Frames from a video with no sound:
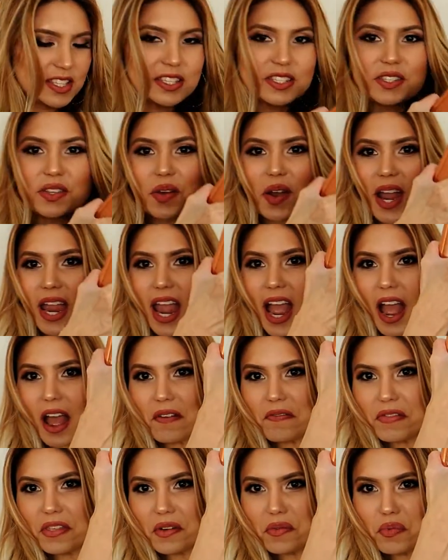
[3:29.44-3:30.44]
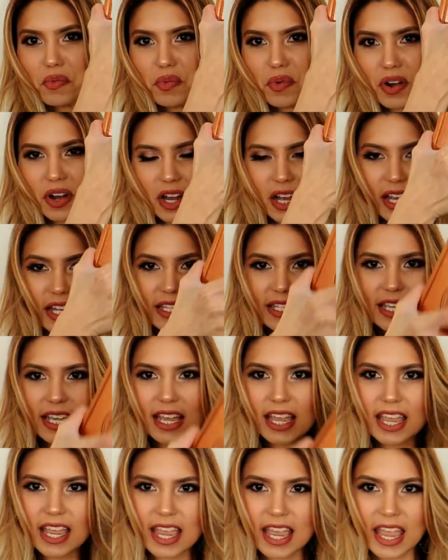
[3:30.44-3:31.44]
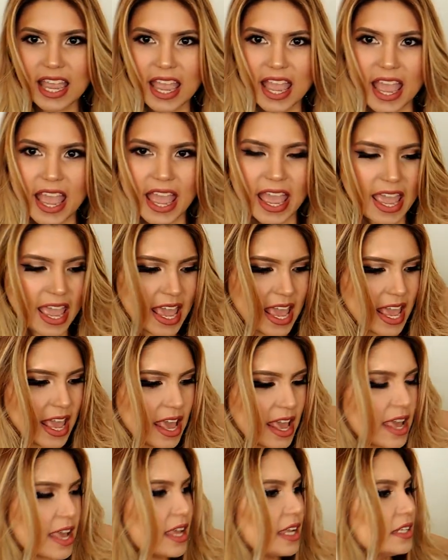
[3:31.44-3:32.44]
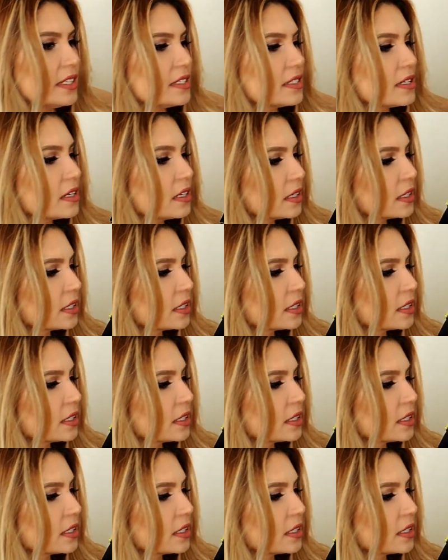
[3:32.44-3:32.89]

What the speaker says: So I have the wood, and